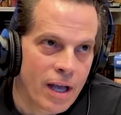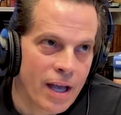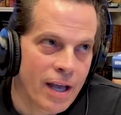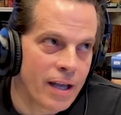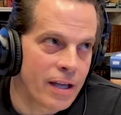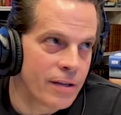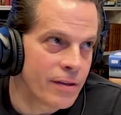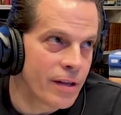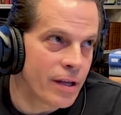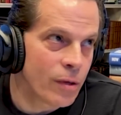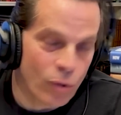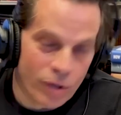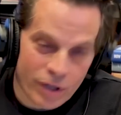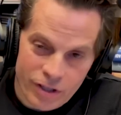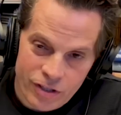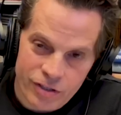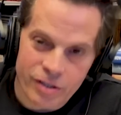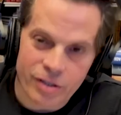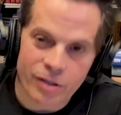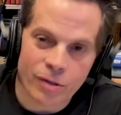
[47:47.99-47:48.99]
And they want
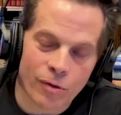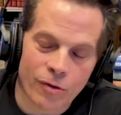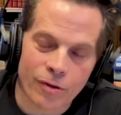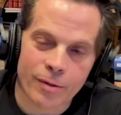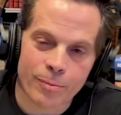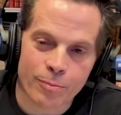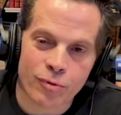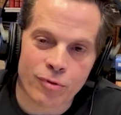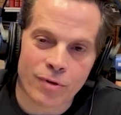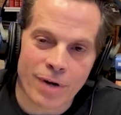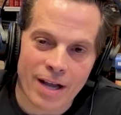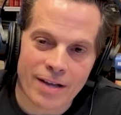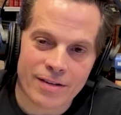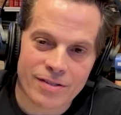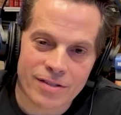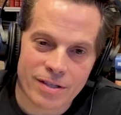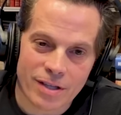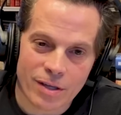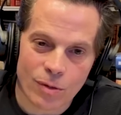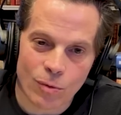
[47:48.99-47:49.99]
to chill the
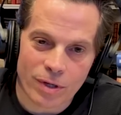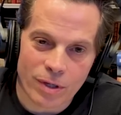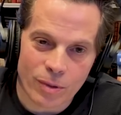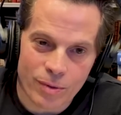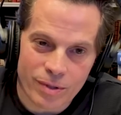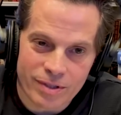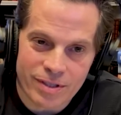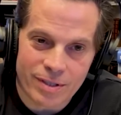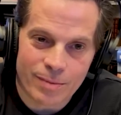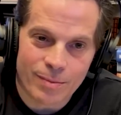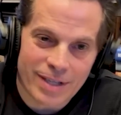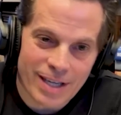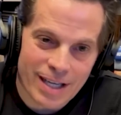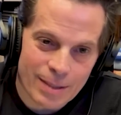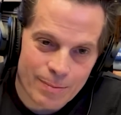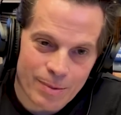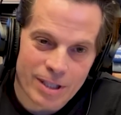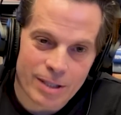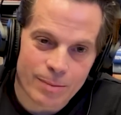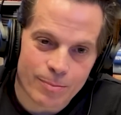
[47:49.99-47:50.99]
press, and they want to
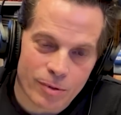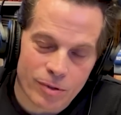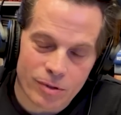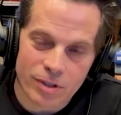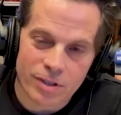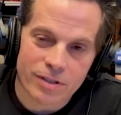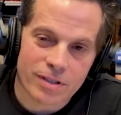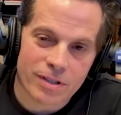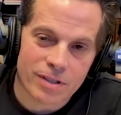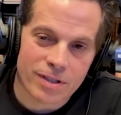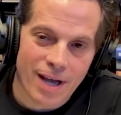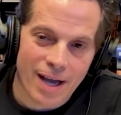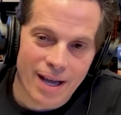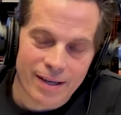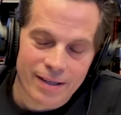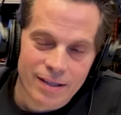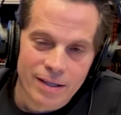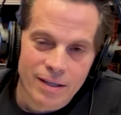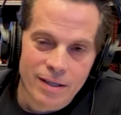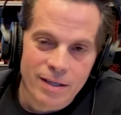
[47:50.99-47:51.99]
intimidate people into
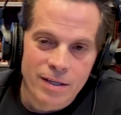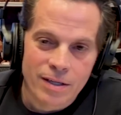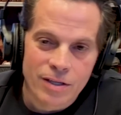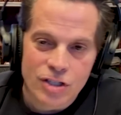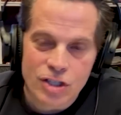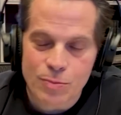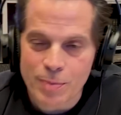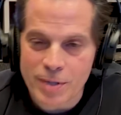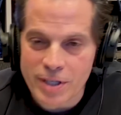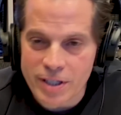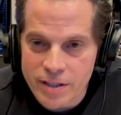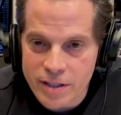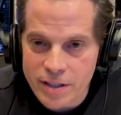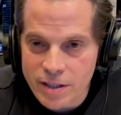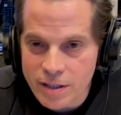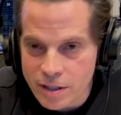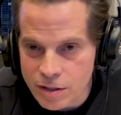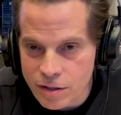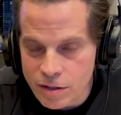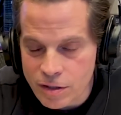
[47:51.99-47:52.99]
not
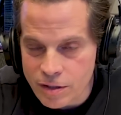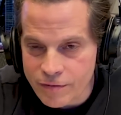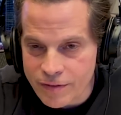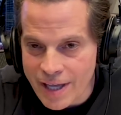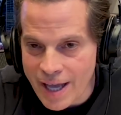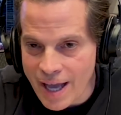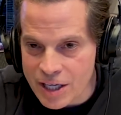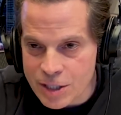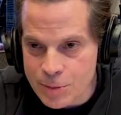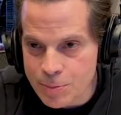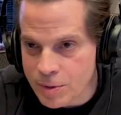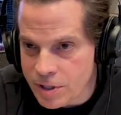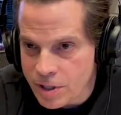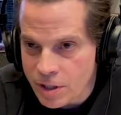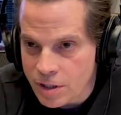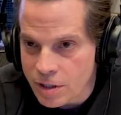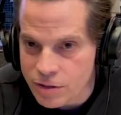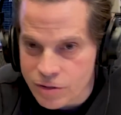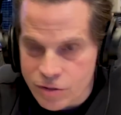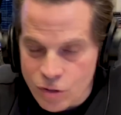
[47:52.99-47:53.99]
speaking. And you have Kash
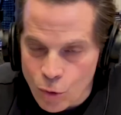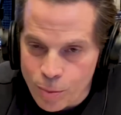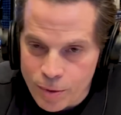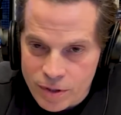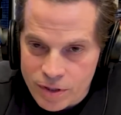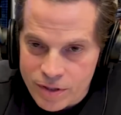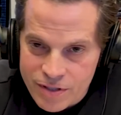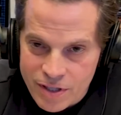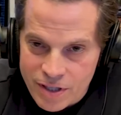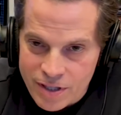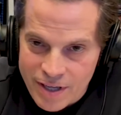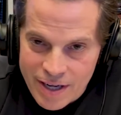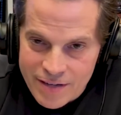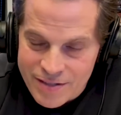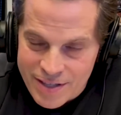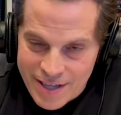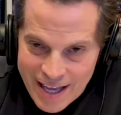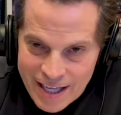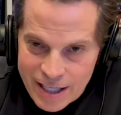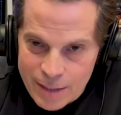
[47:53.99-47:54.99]
Patel has openly said he
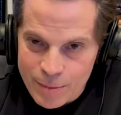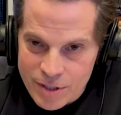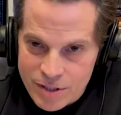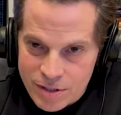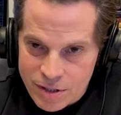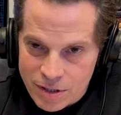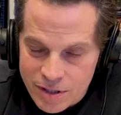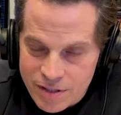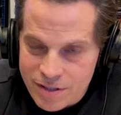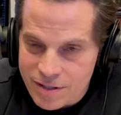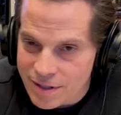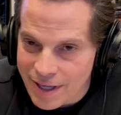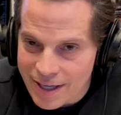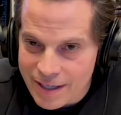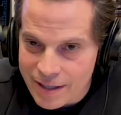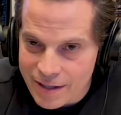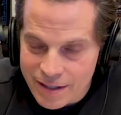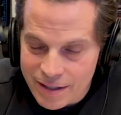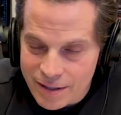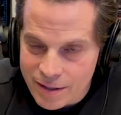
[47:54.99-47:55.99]
has an enemies list. A
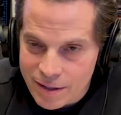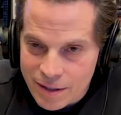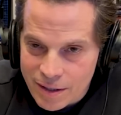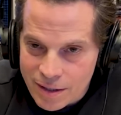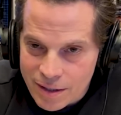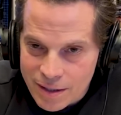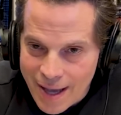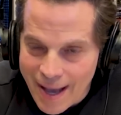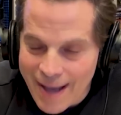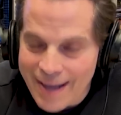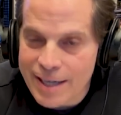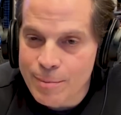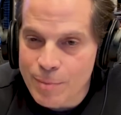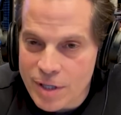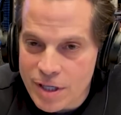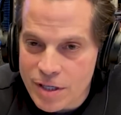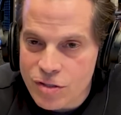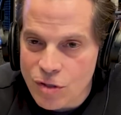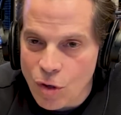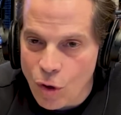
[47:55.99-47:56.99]
lot of the
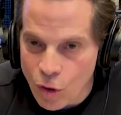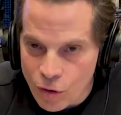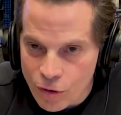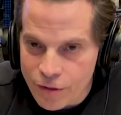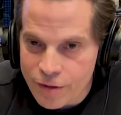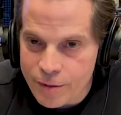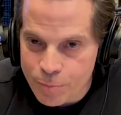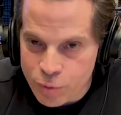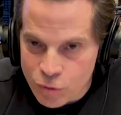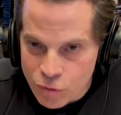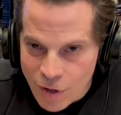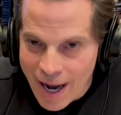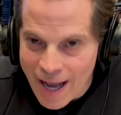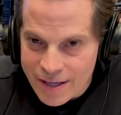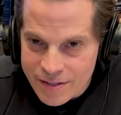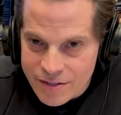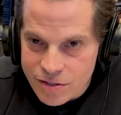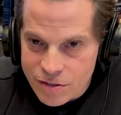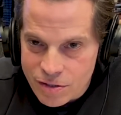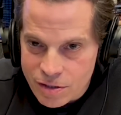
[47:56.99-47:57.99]
enemies are the
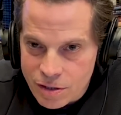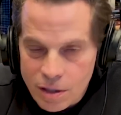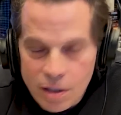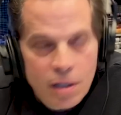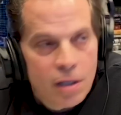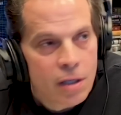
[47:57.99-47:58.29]
press.